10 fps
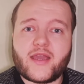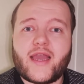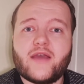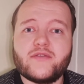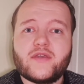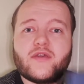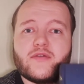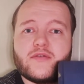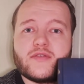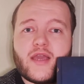all about
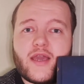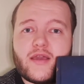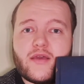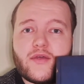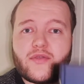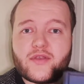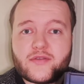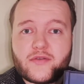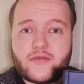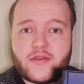thesaurus
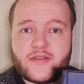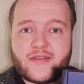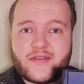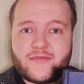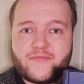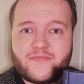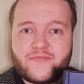skills. In